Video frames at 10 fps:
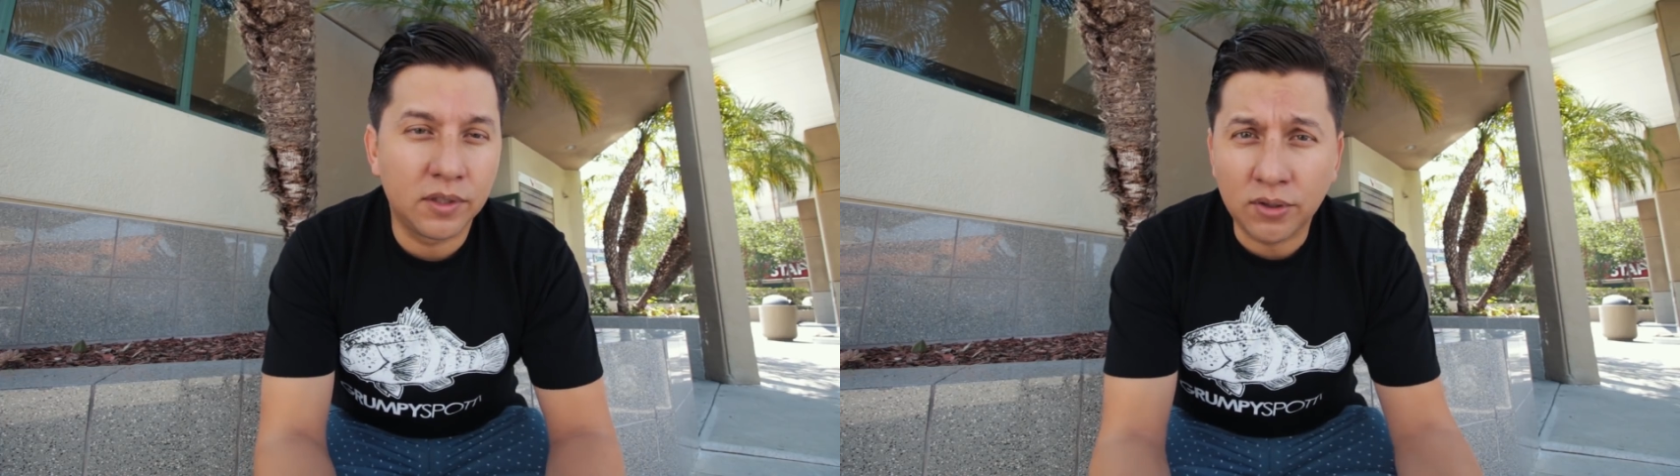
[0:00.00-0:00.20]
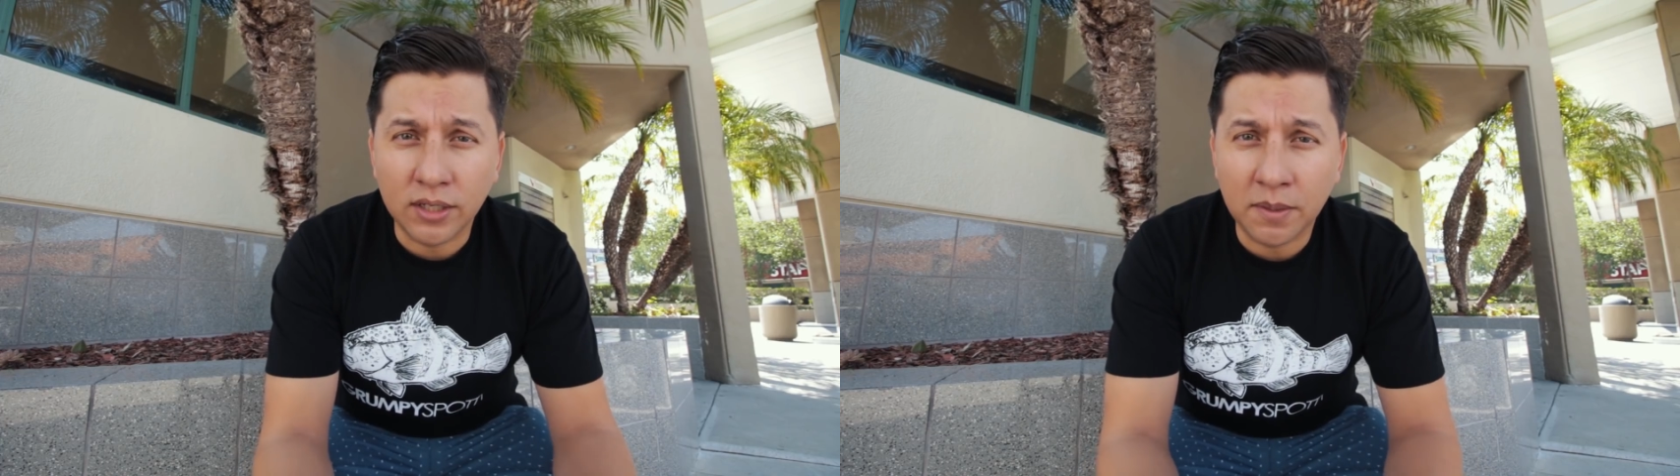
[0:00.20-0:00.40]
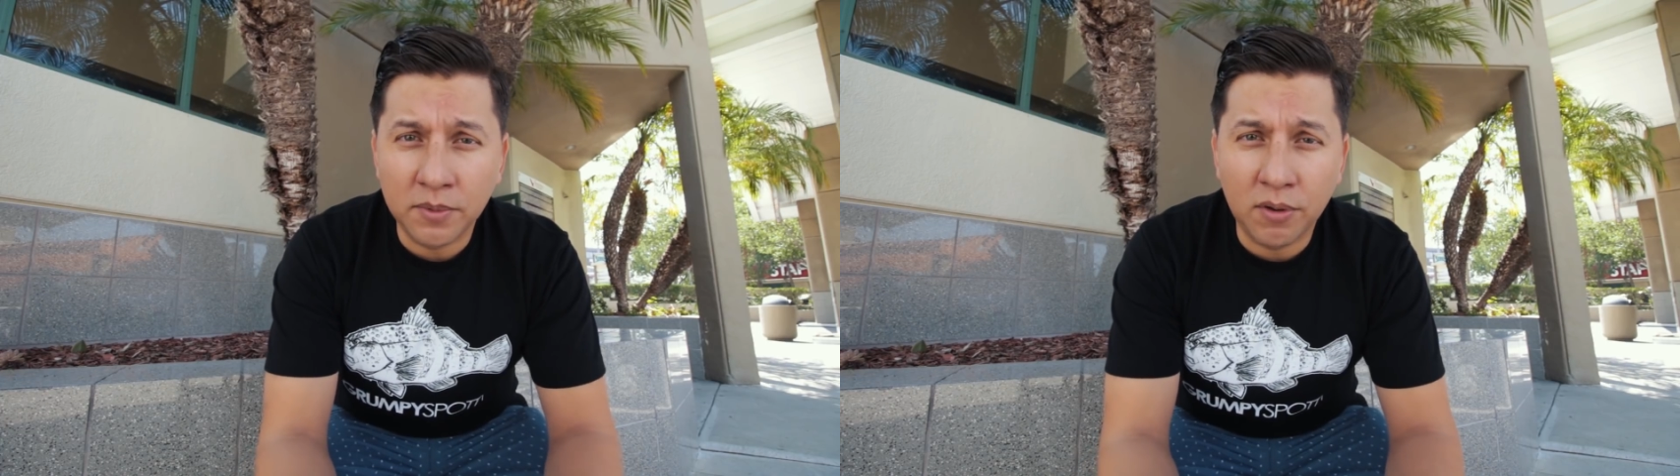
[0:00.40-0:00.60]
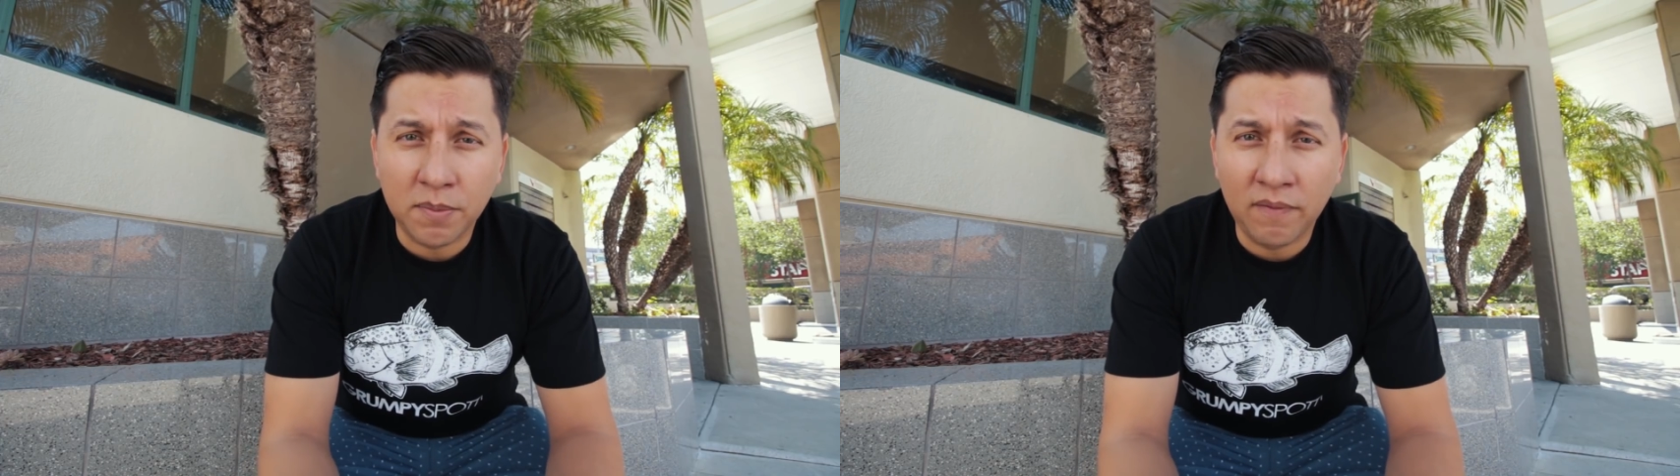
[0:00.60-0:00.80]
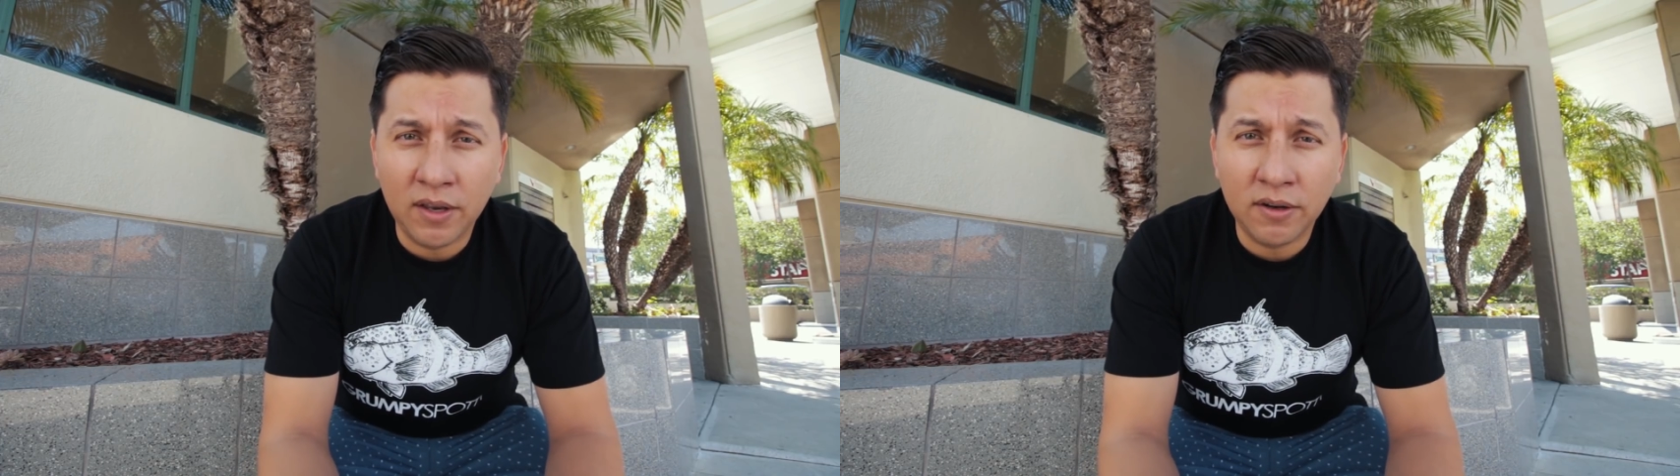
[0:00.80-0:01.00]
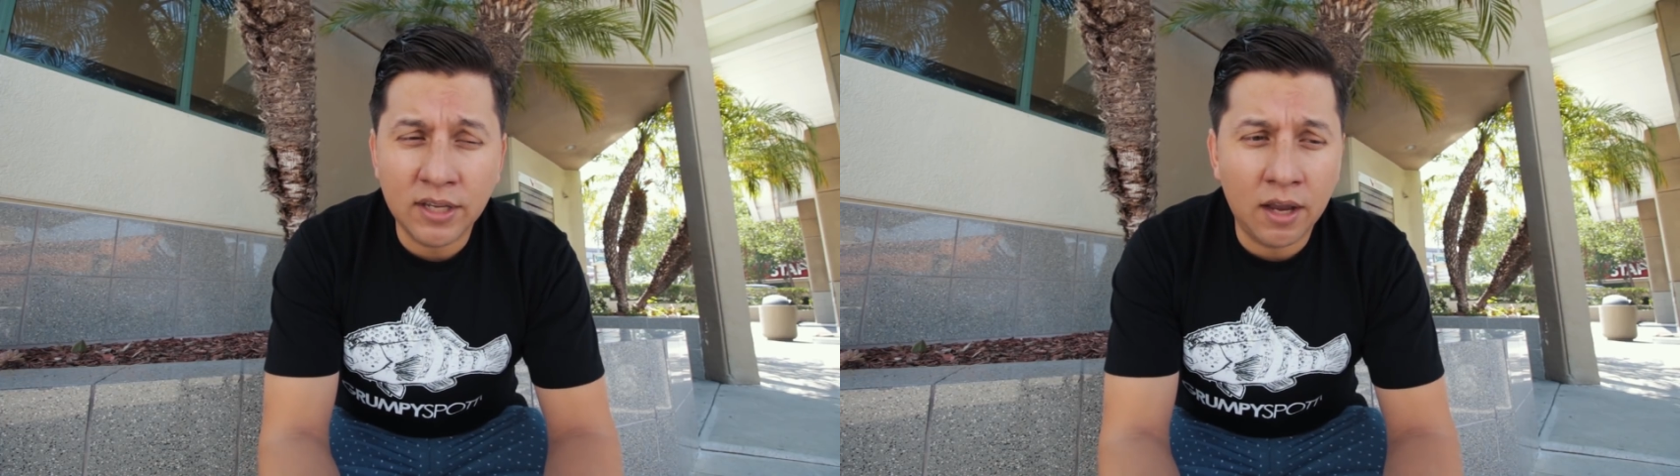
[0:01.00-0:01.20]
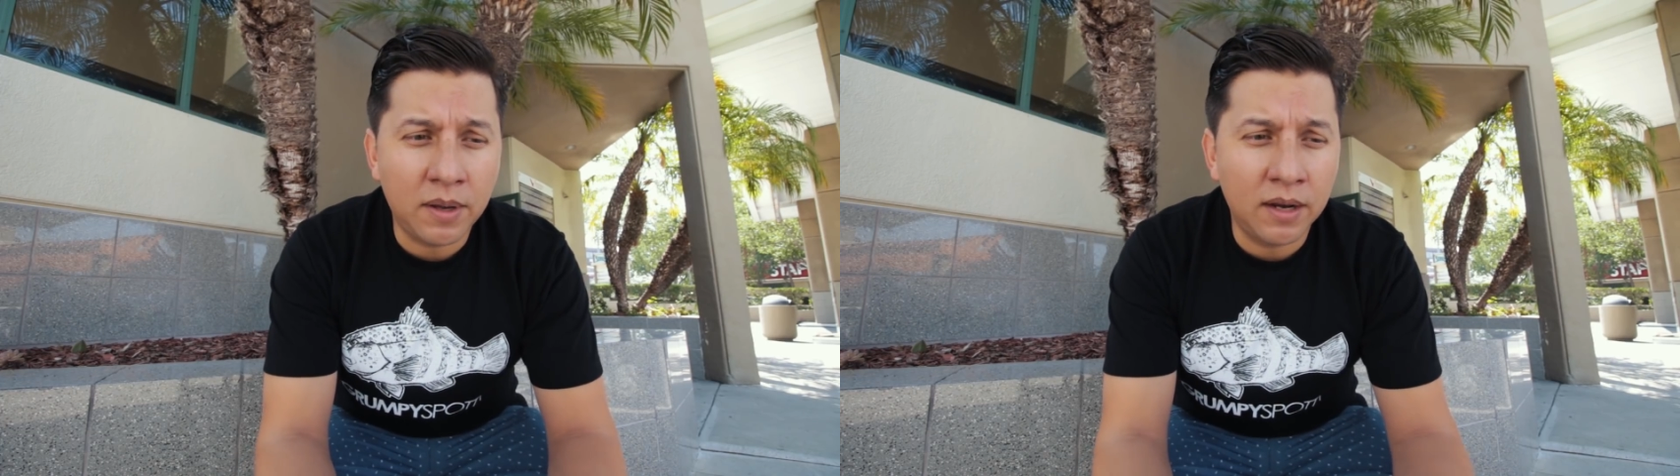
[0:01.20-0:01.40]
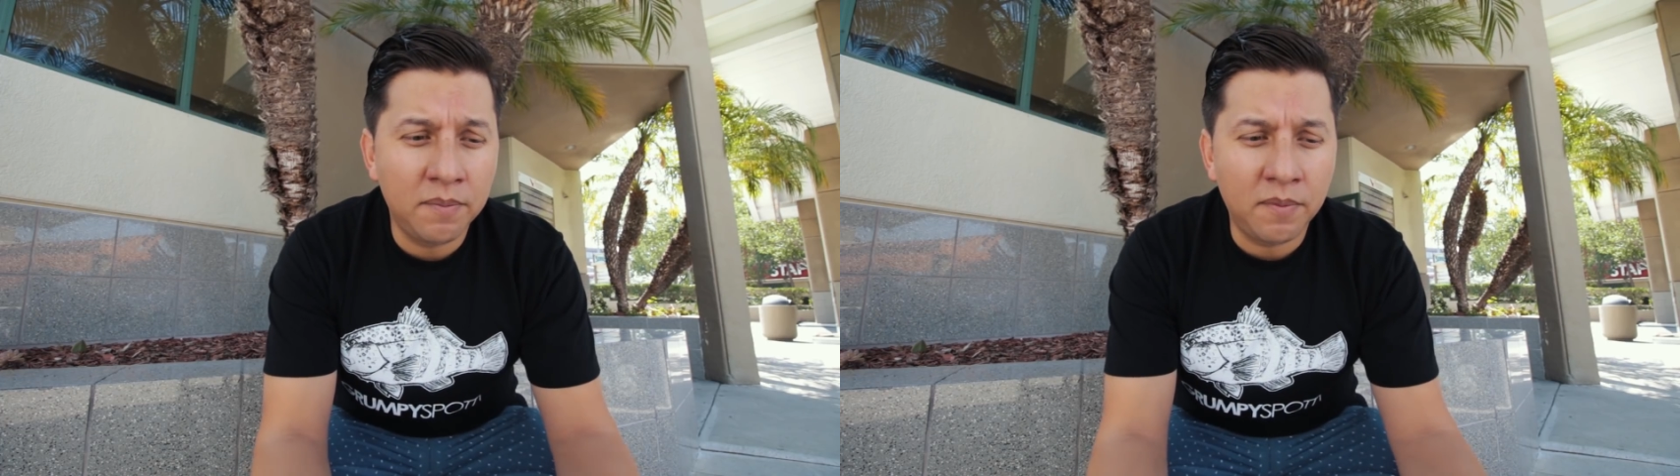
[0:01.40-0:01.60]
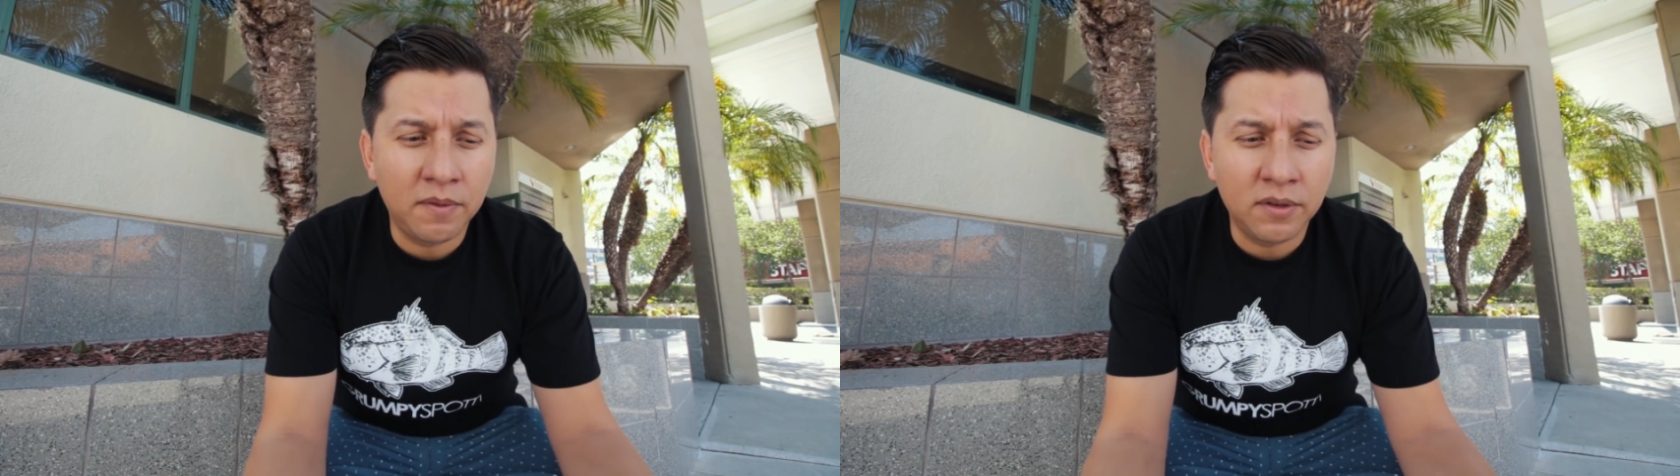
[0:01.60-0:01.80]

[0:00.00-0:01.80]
So that's what I'm doing with my videos now. I'm kind of